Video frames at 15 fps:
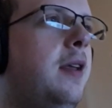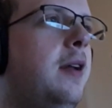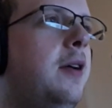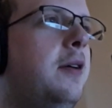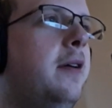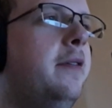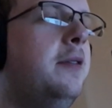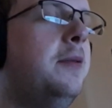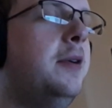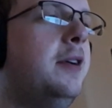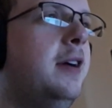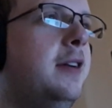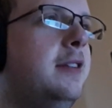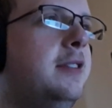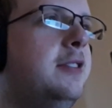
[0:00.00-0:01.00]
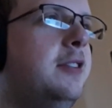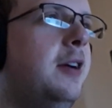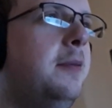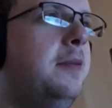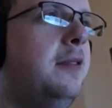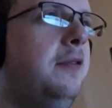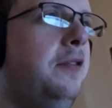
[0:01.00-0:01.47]
I'll have to work on
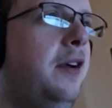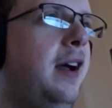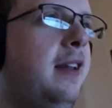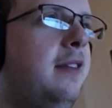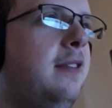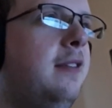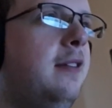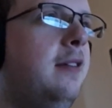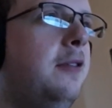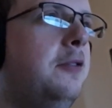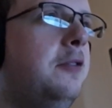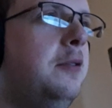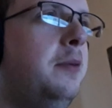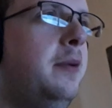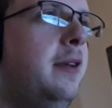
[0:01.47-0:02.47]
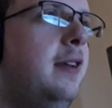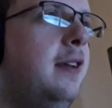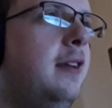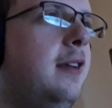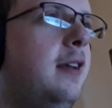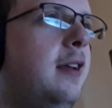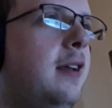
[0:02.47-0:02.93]
sharps and flats, and those will be
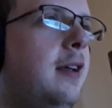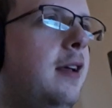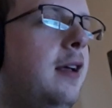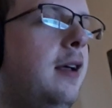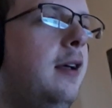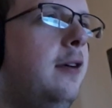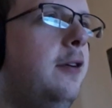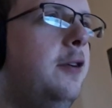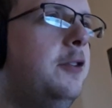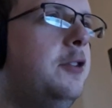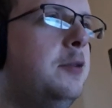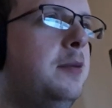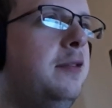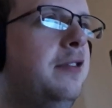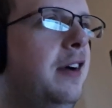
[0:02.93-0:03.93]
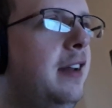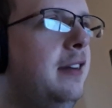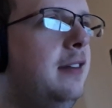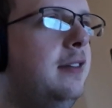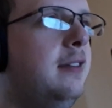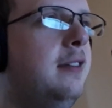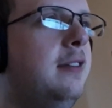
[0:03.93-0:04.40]

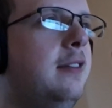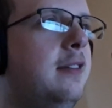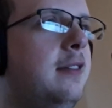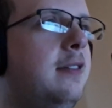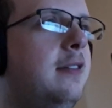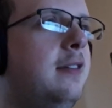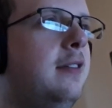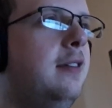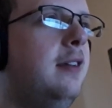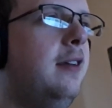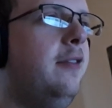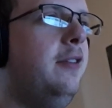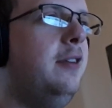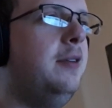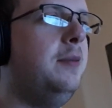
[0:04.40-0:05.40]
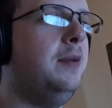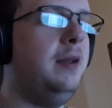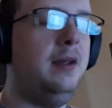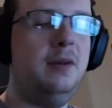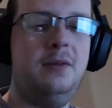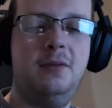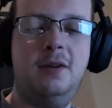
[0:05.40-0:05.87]
fun. To
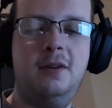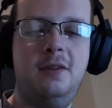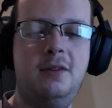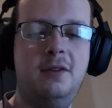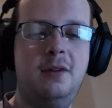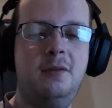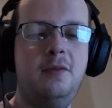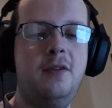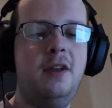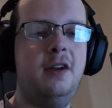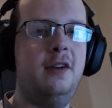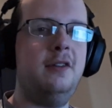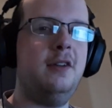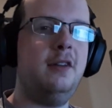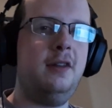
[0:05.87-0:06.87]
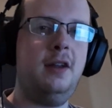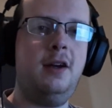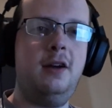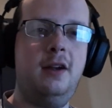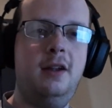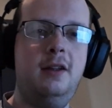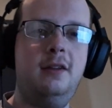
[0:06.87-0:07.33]
be where the finger's not
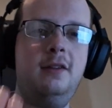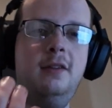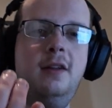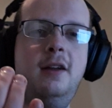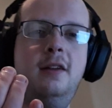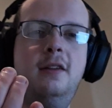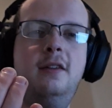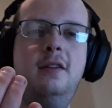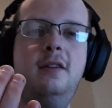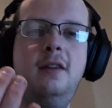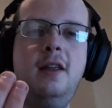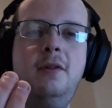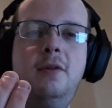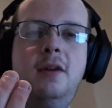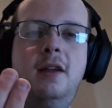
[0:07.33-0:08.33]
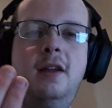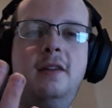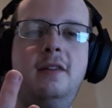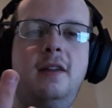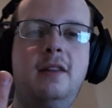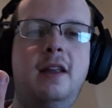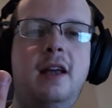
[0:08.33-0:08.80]
there, it's not that way,
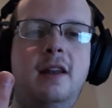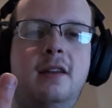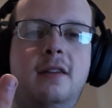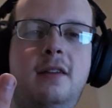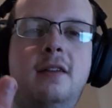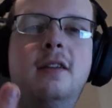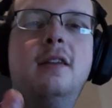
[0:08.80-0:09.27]
it's like that.